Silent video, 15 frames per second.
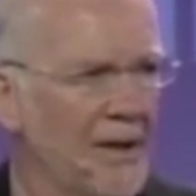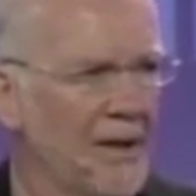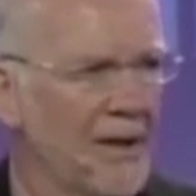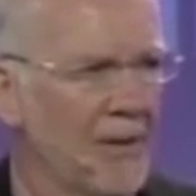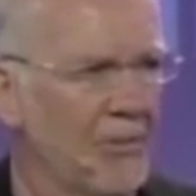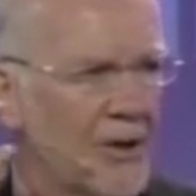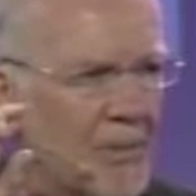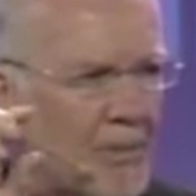
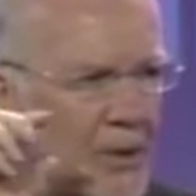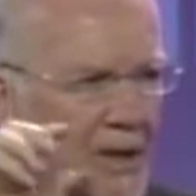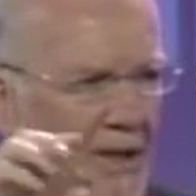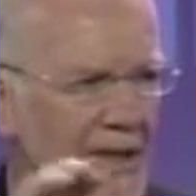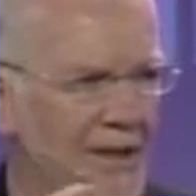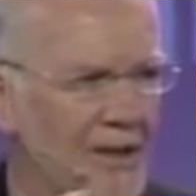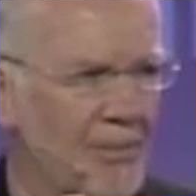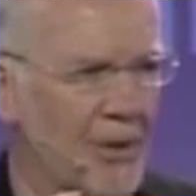He was
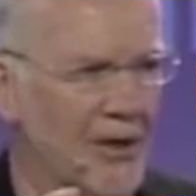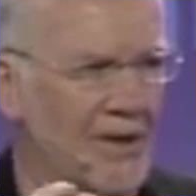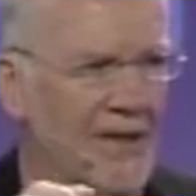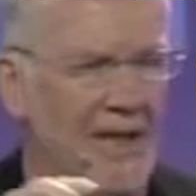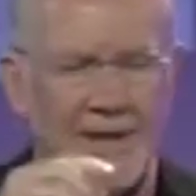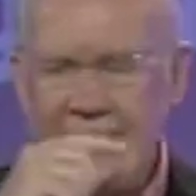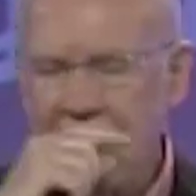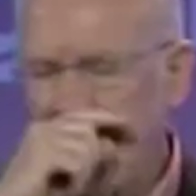
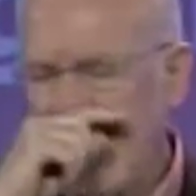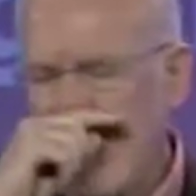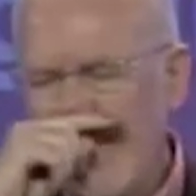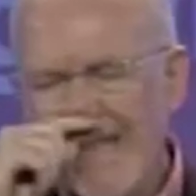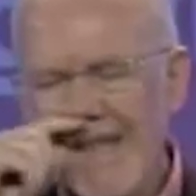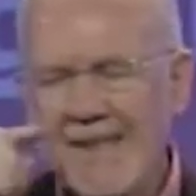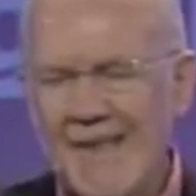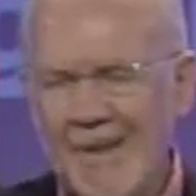persistently
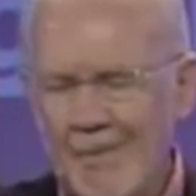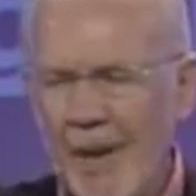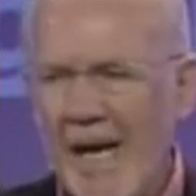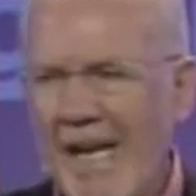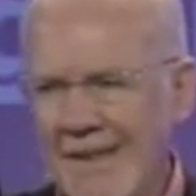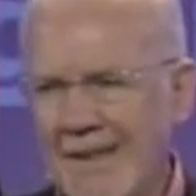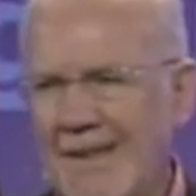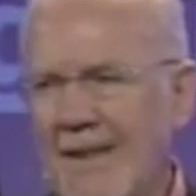
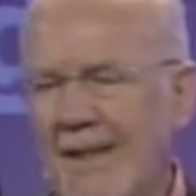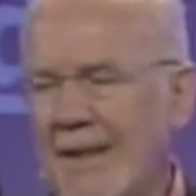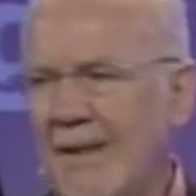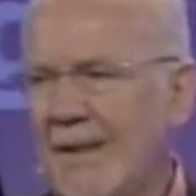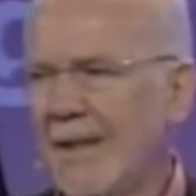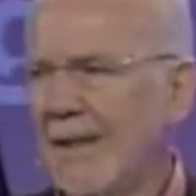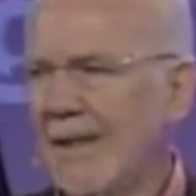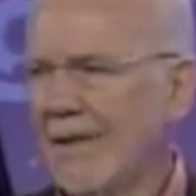expecting
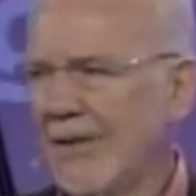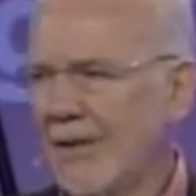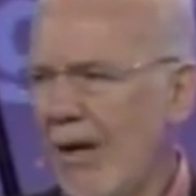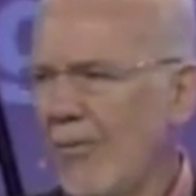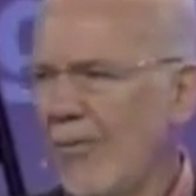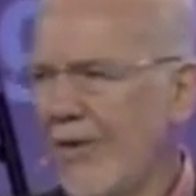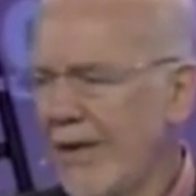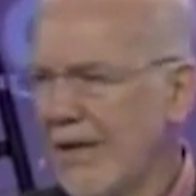
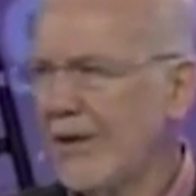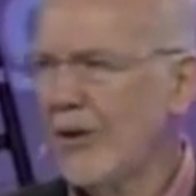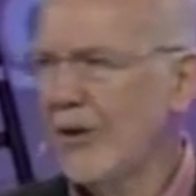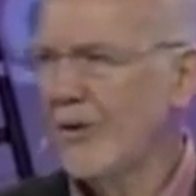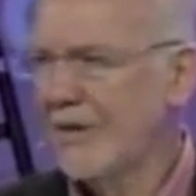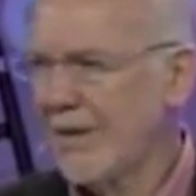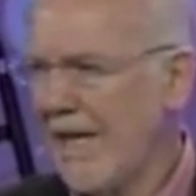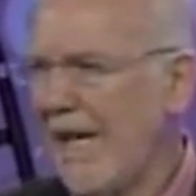something
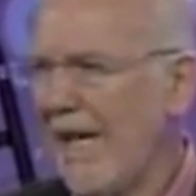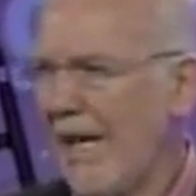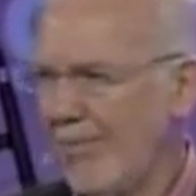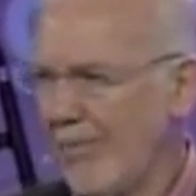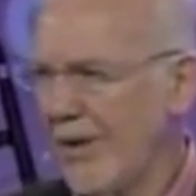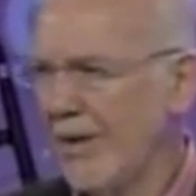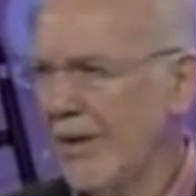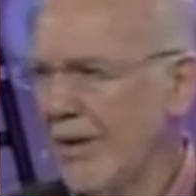good to
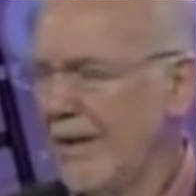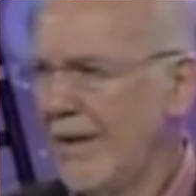happen.